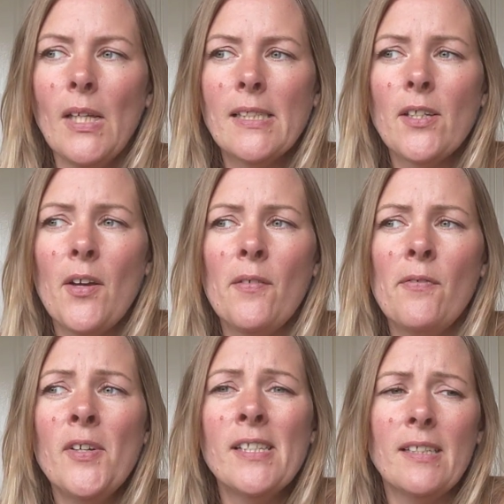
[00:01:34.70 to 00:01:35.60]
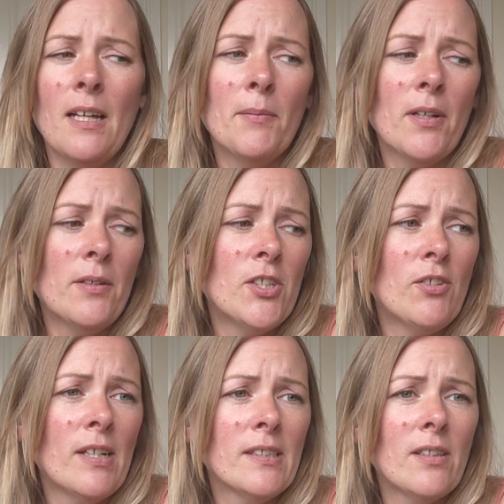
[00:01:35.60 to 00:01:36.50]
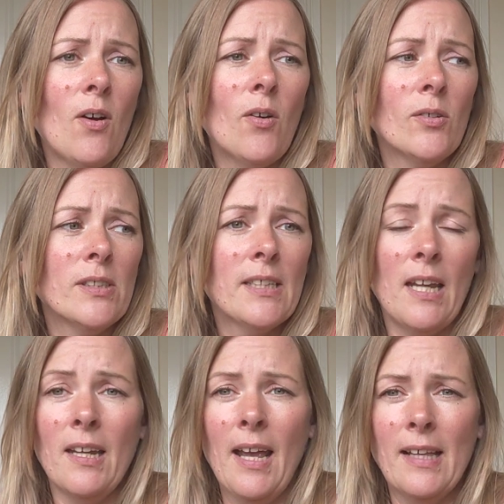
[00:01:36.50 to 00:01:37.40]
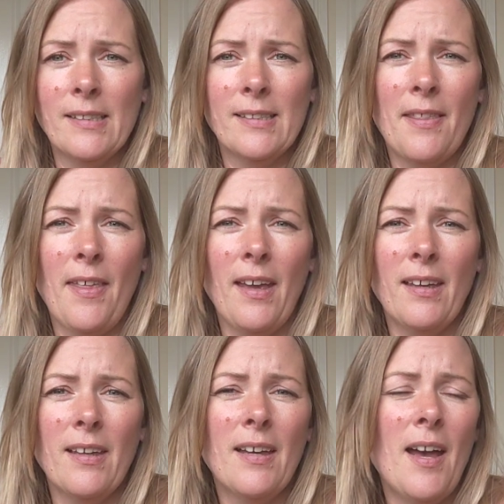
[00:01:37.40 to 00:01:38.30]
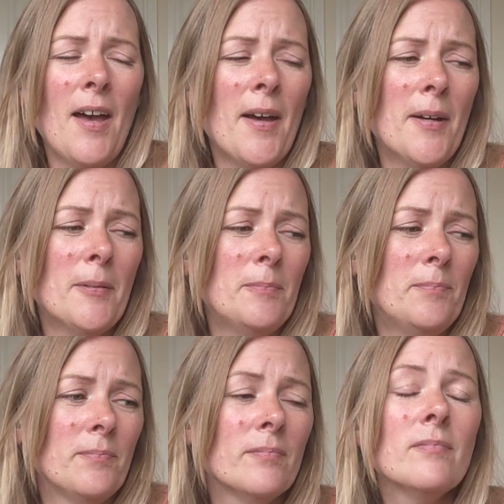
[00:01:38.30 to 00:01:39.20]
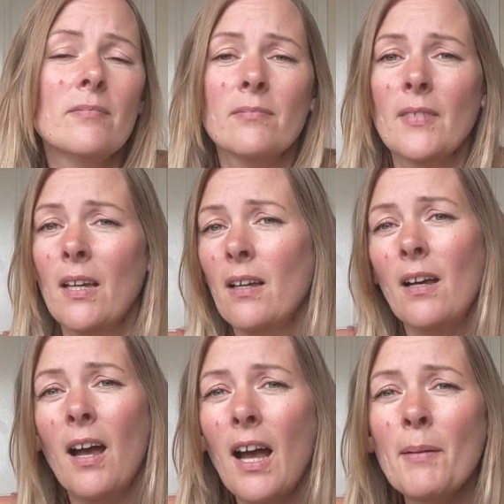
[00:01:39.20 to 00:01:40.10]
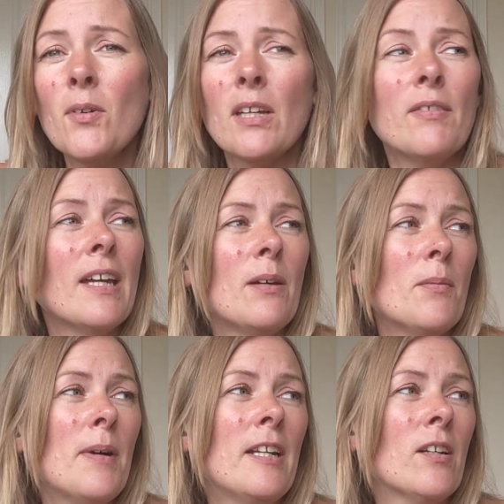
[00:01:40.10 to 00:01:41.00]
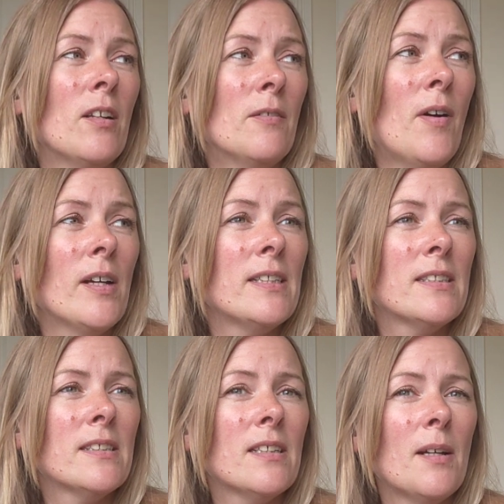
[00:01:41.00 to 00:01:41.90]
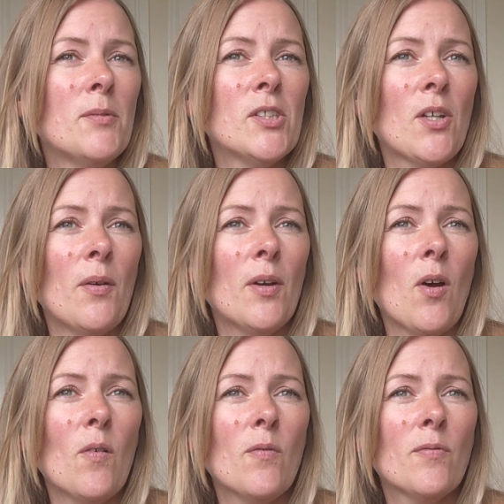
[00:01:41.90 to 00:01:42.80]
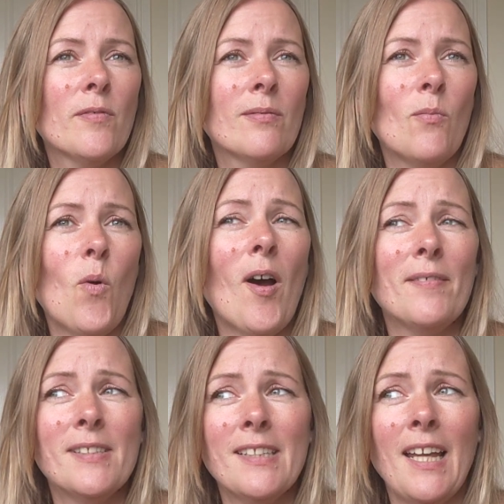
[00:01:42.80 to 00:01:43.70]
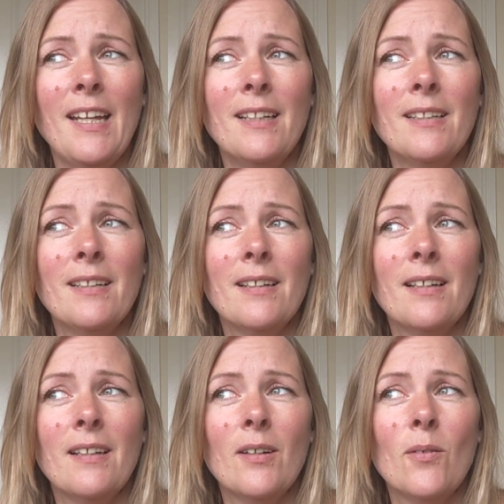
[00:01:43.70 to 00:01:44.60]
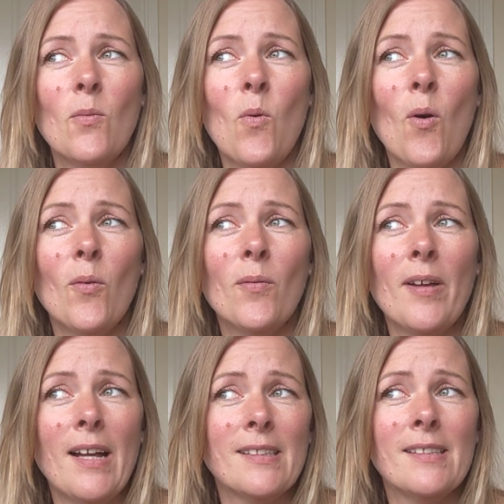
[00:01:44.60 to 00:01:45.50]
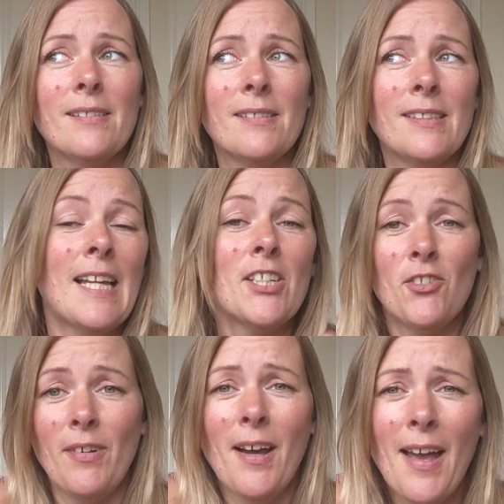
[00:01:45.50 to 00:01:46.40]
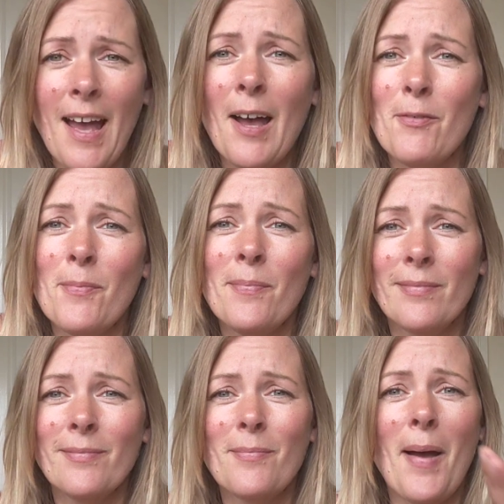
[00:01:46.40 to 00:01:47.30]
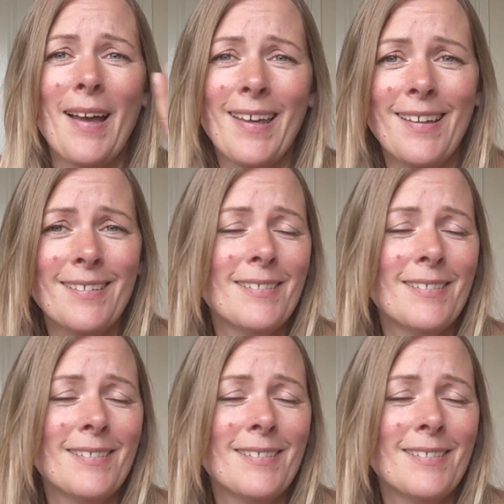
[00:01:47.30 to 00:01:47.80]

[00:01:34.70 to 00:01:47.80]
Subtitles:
So firstly, I'm going to address the whole skin cancer thing. I'm not giving anyone medical advice. I'm just going off what I've seen, what ancestry I have back